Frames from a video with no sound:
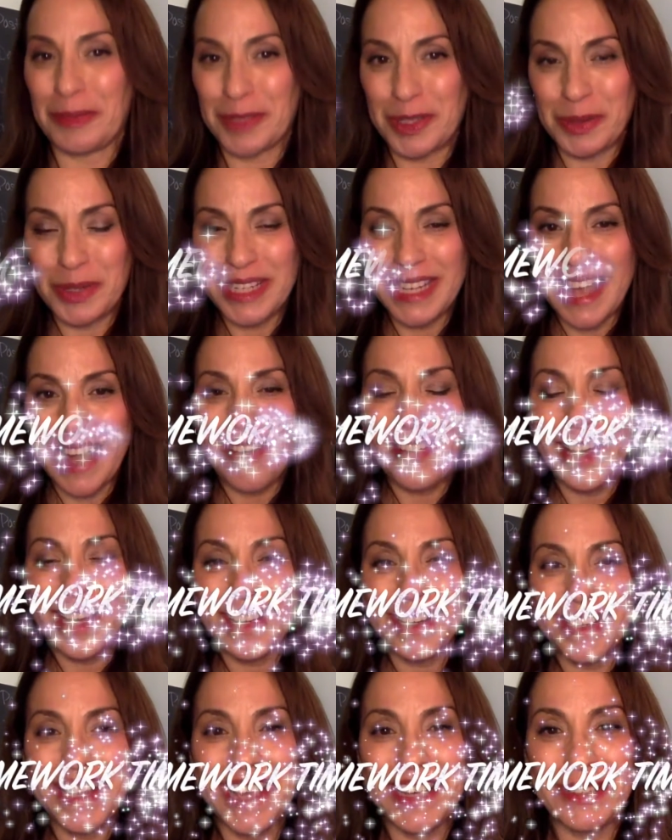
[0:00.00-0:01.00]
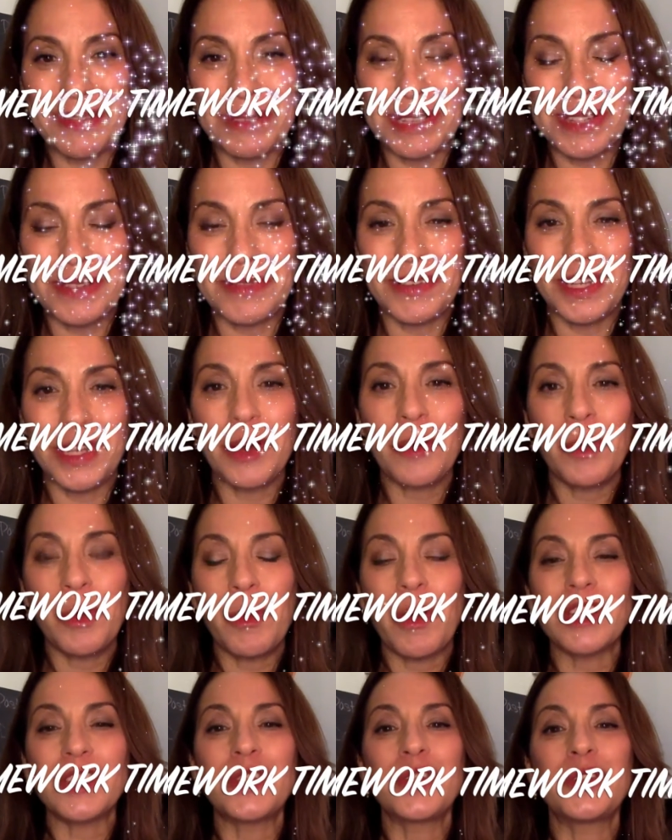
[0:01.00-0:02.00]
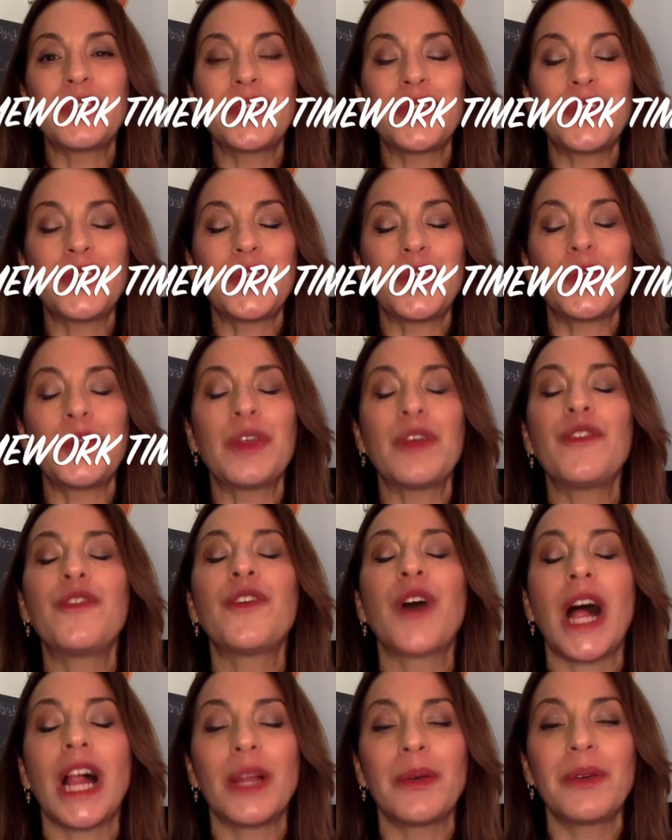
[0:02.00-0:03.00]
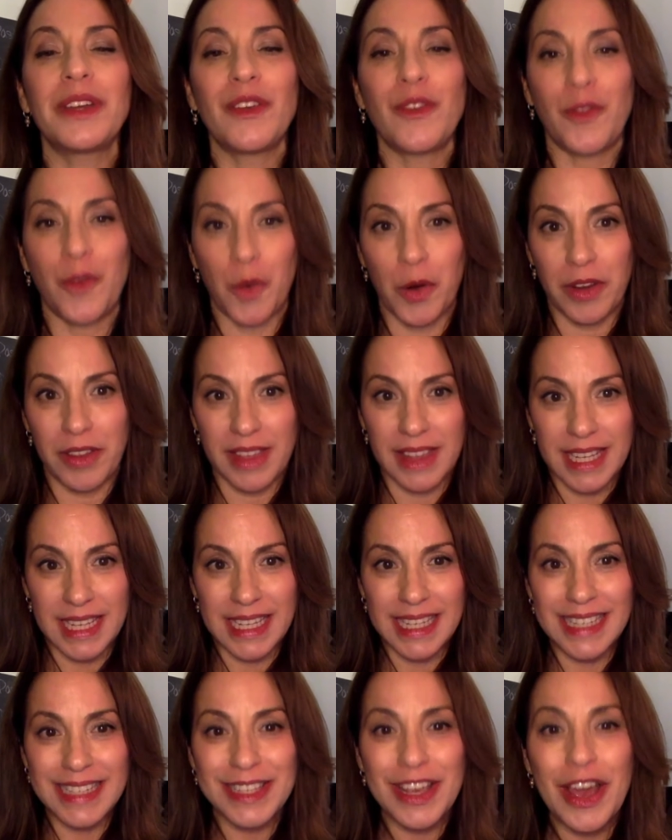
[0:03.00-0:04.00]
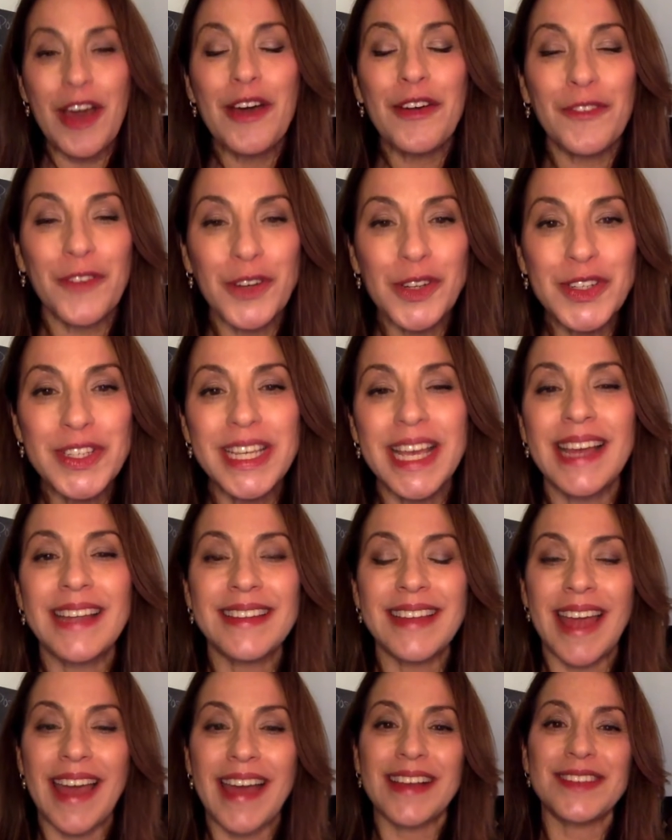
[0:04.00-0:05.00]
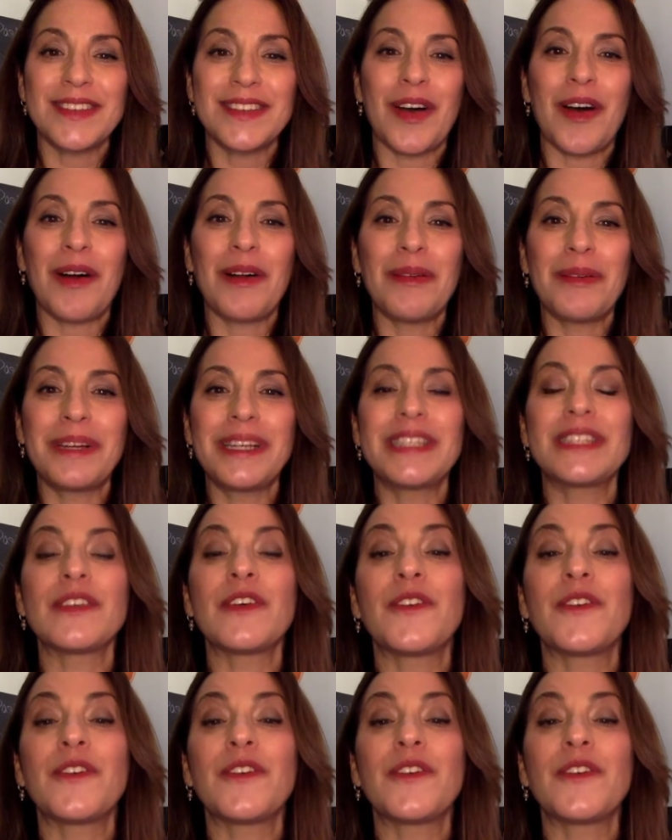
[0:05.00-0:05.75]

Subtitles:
between now and next week's video, we want you to do the following 4 things. First, and as always,